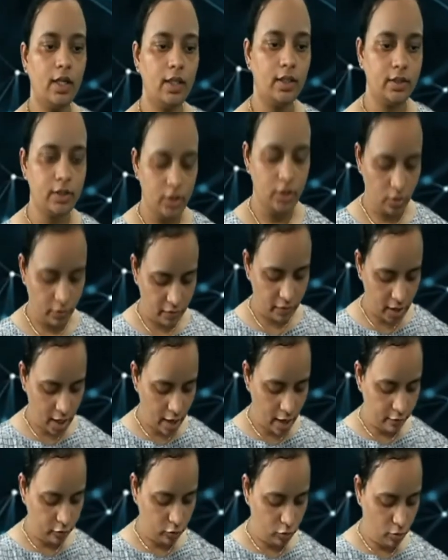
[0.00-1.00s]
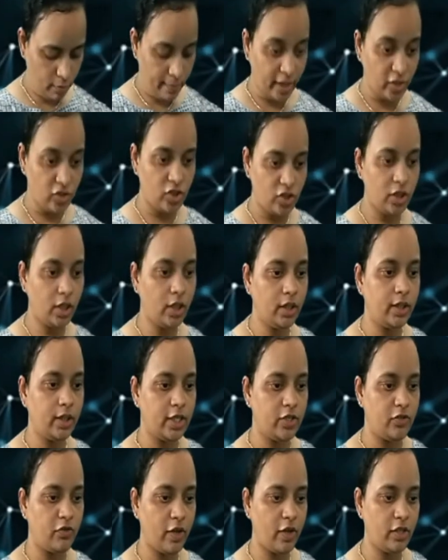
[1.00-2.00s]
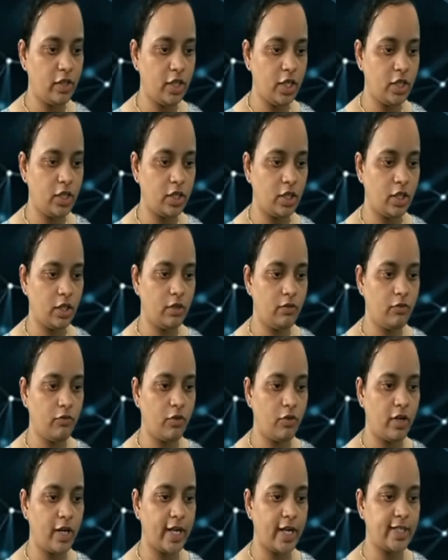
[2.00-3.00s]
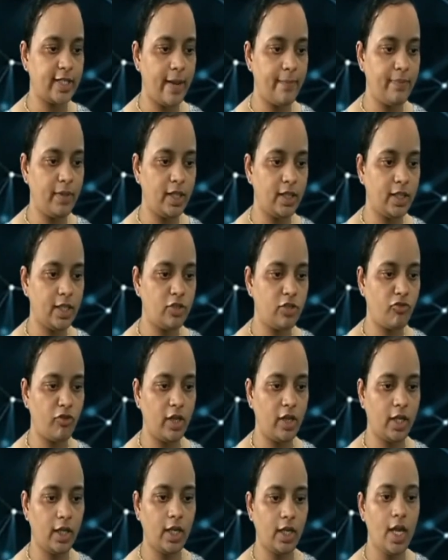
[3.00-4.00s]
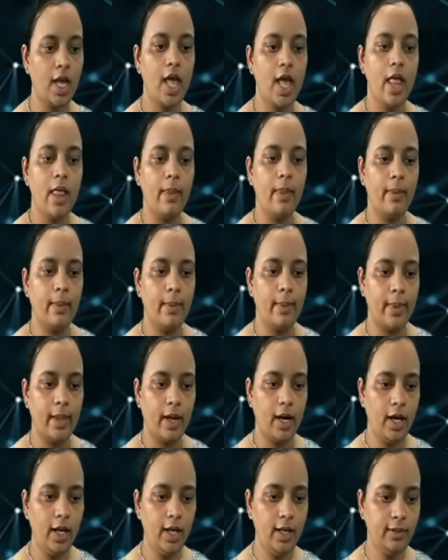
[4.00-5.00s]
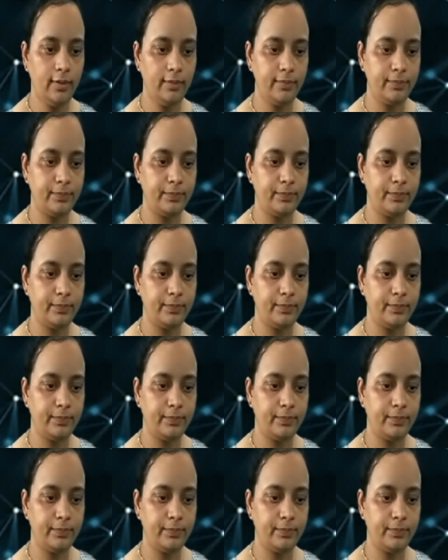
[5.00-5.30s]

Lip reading: so we have to mention this transition for accepting the string null